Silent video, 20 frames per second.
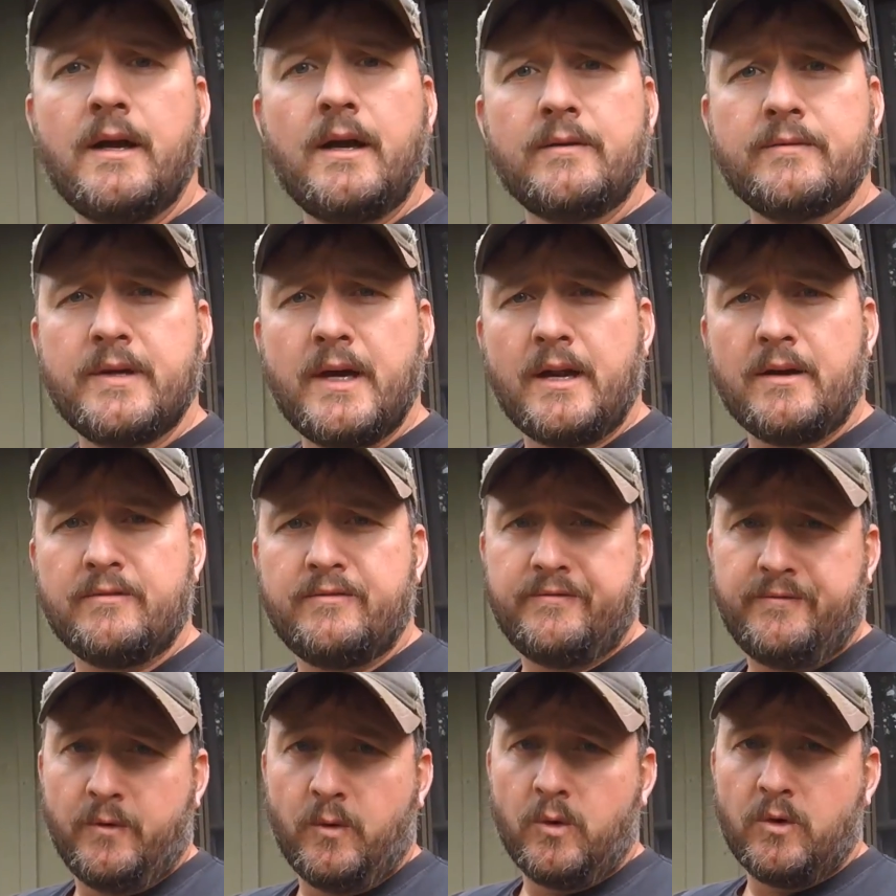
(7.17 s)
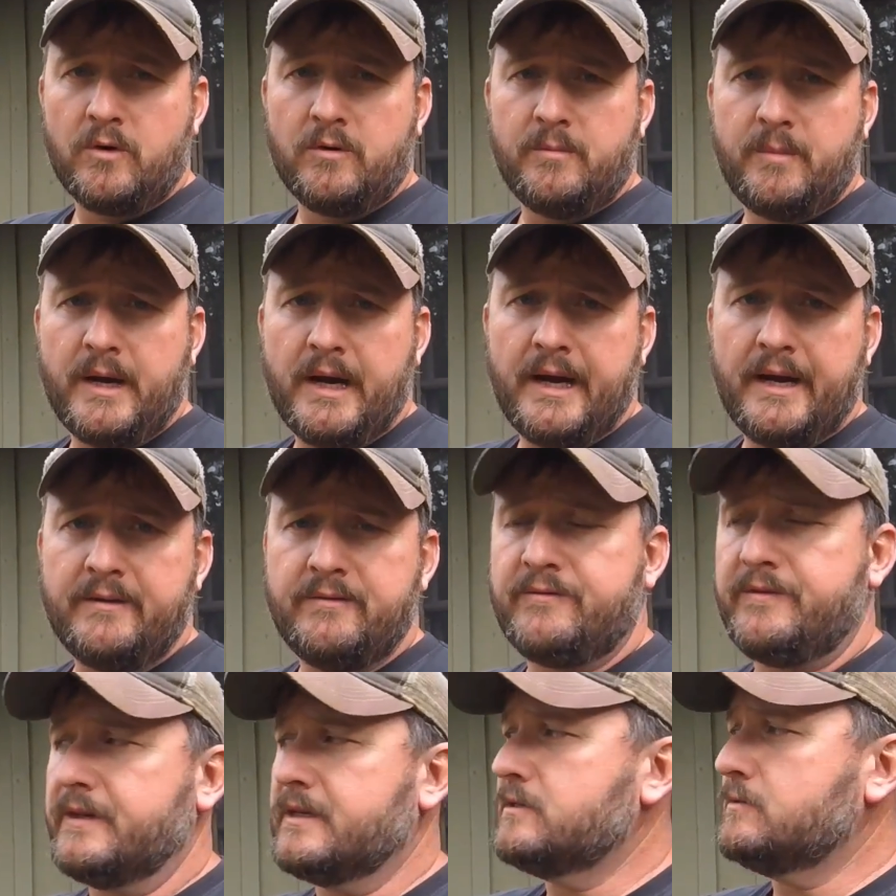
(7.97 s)
I've got a
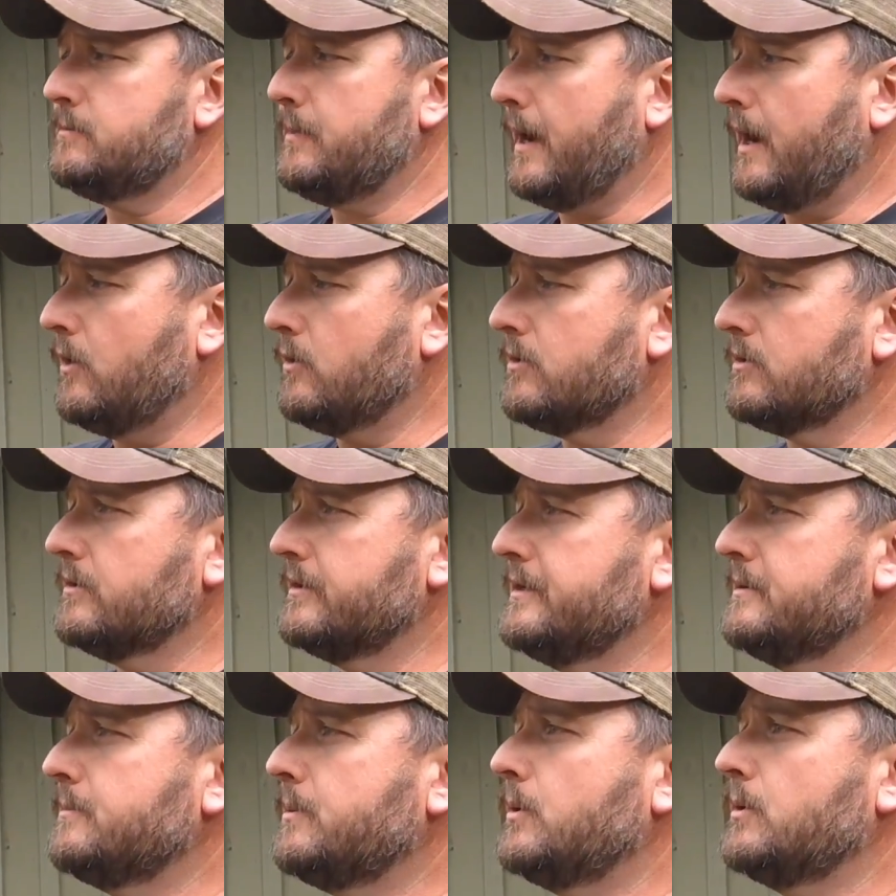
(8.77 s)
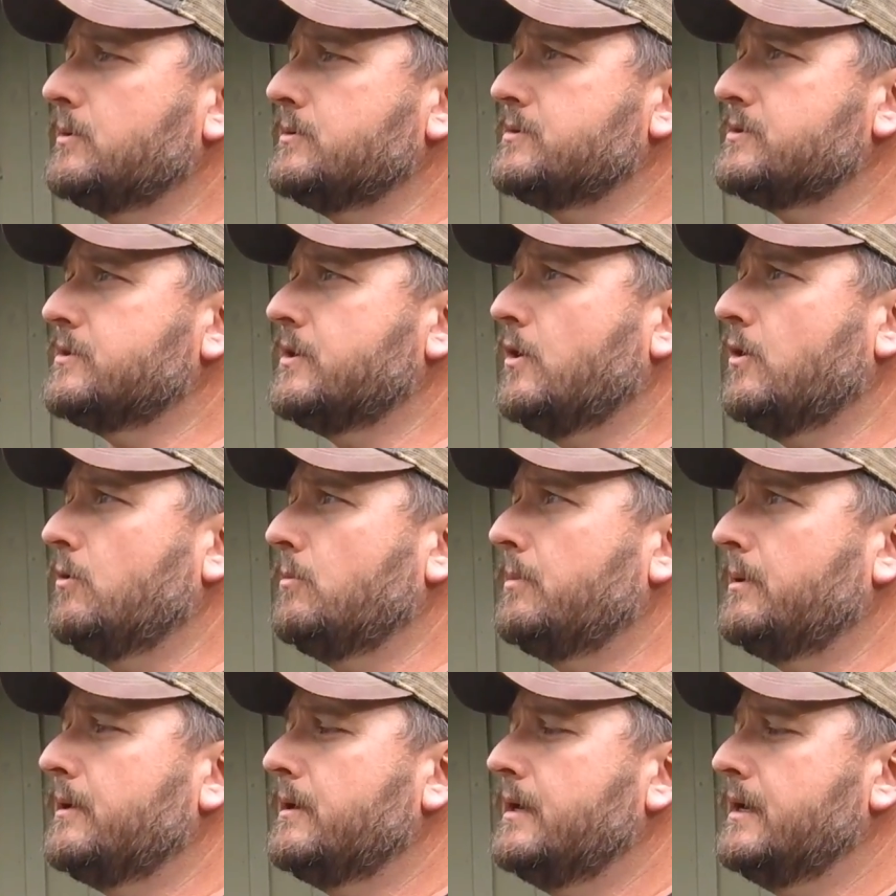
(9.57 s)
4x fixed power Leupold scope.